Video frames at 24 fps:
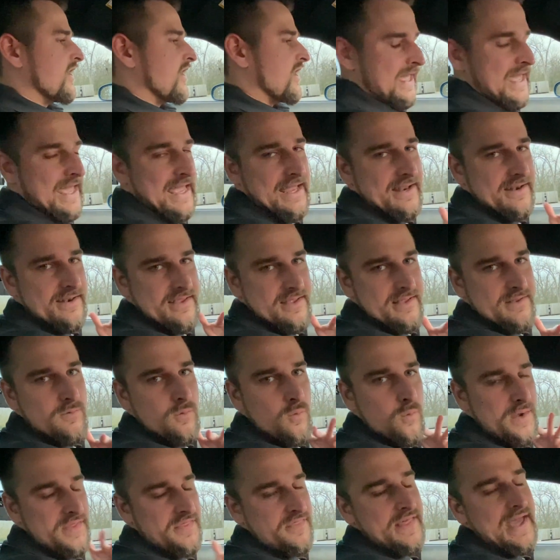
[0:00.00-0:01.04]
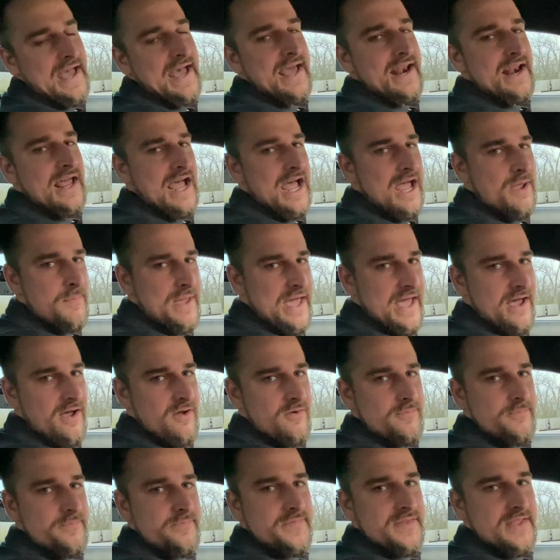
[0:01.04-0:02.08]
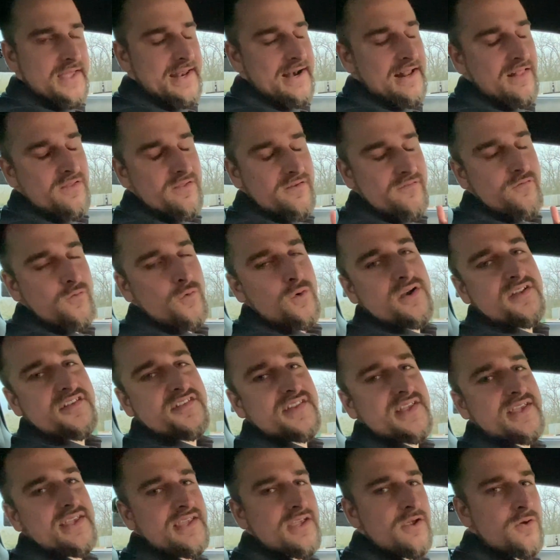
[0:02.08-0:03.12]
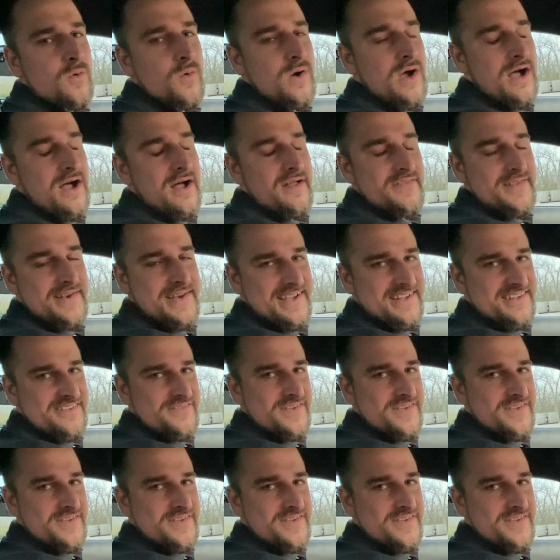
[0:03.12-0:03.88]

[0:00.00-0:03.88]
And with that, I'm out, and I look forward to seeing you on the next